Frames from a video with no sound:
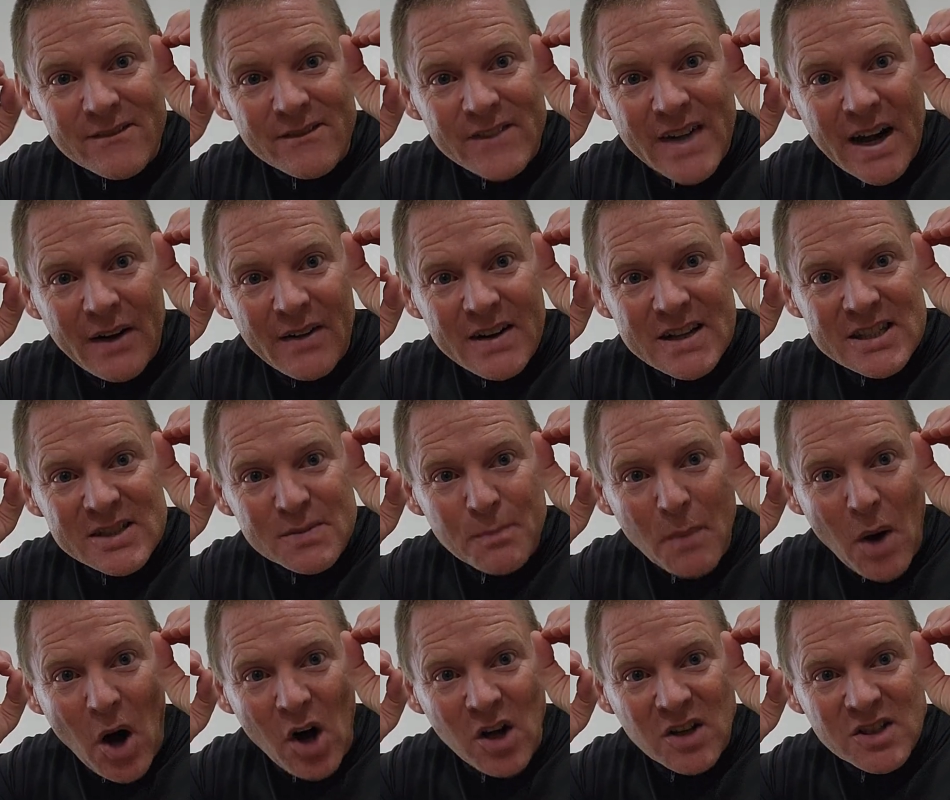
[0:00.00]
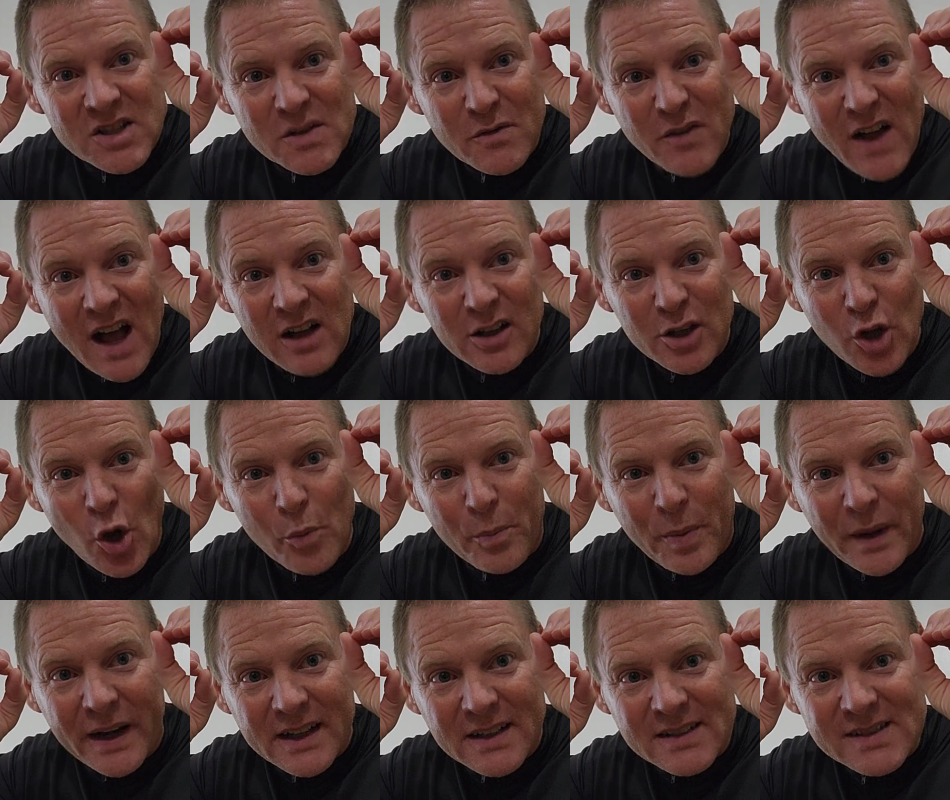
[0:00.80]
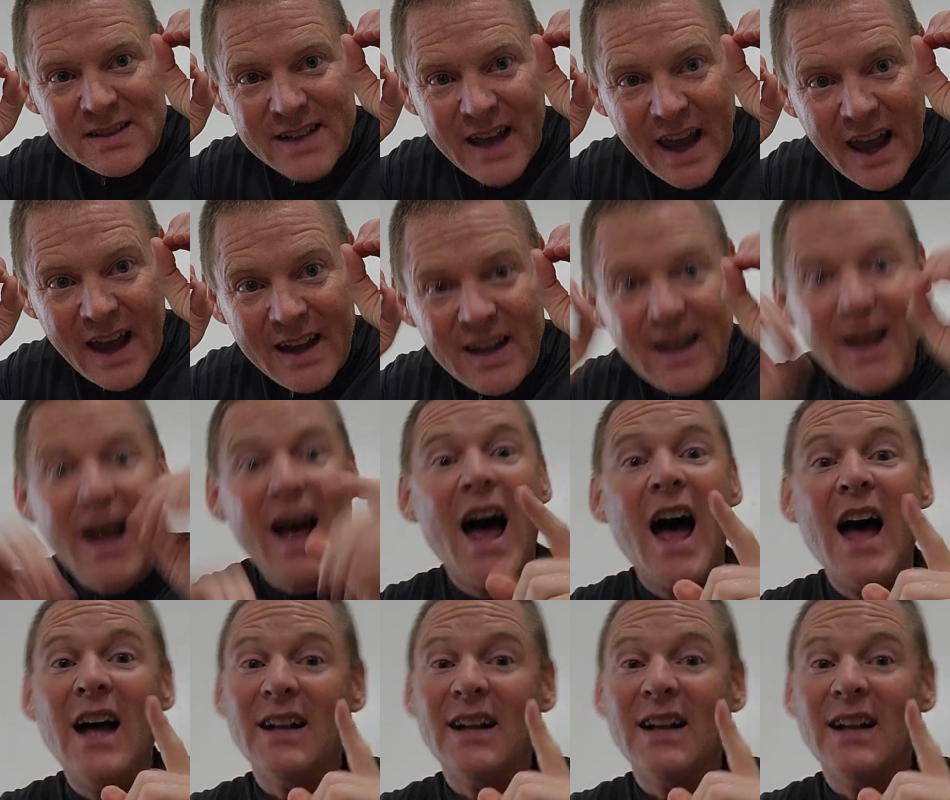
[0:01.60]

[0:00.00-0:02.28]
Very small cell openings, okay?